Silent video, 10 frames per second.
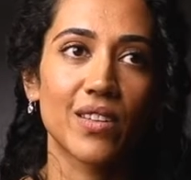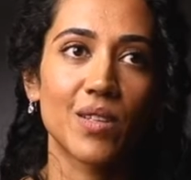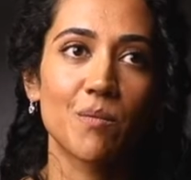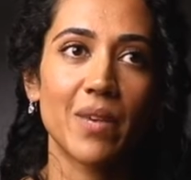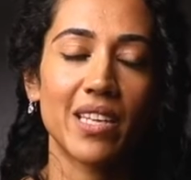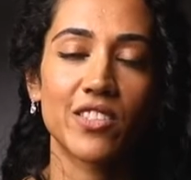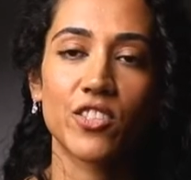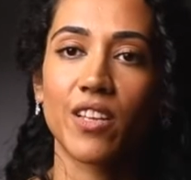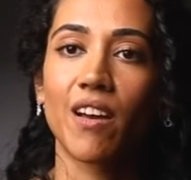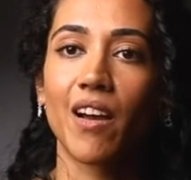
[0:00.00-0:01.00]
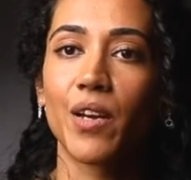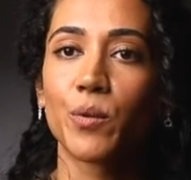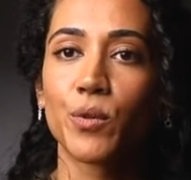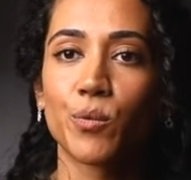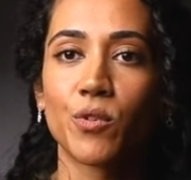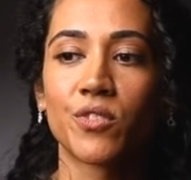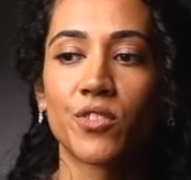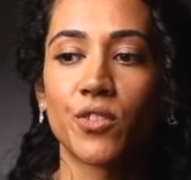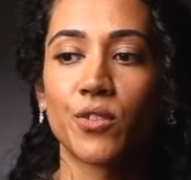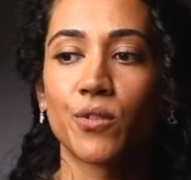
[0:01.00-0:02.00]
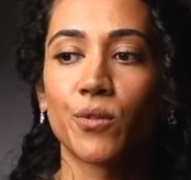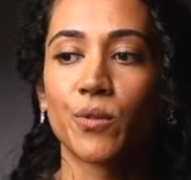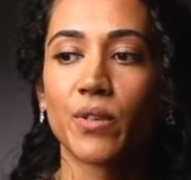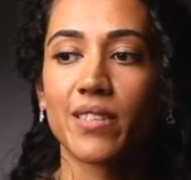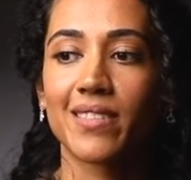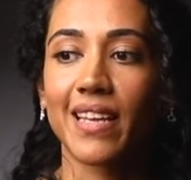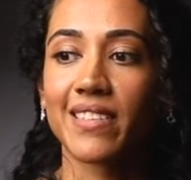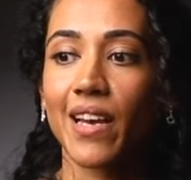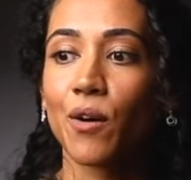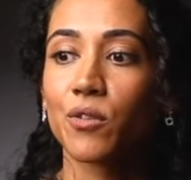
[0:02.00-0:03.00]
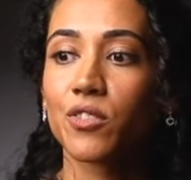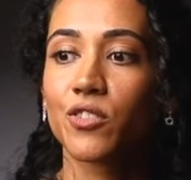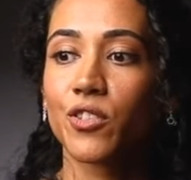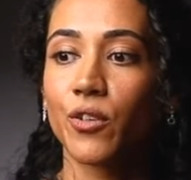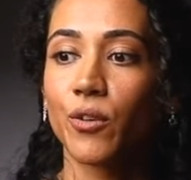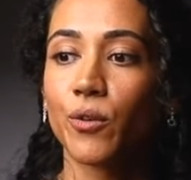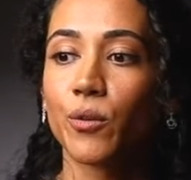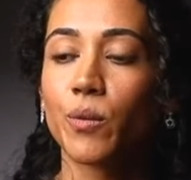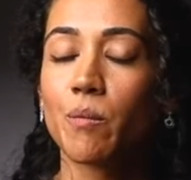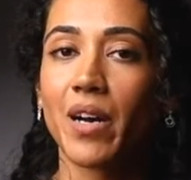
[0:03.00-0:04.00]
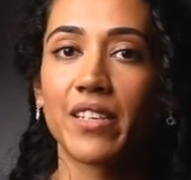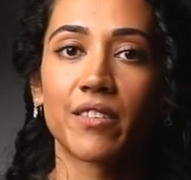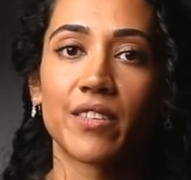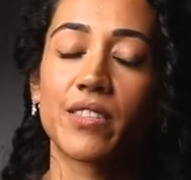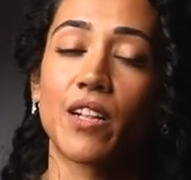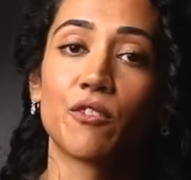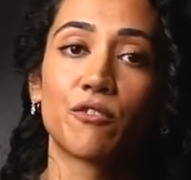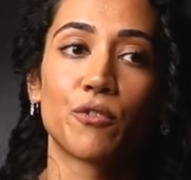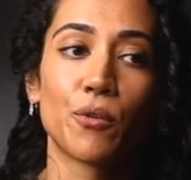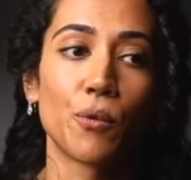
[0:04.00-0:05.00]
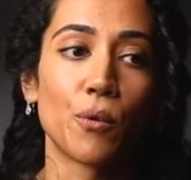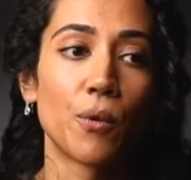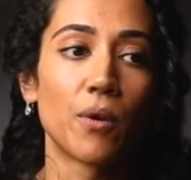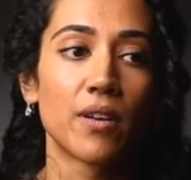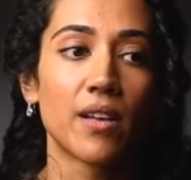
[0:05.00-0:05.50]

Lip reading: The message that I would want to send out to my younger self or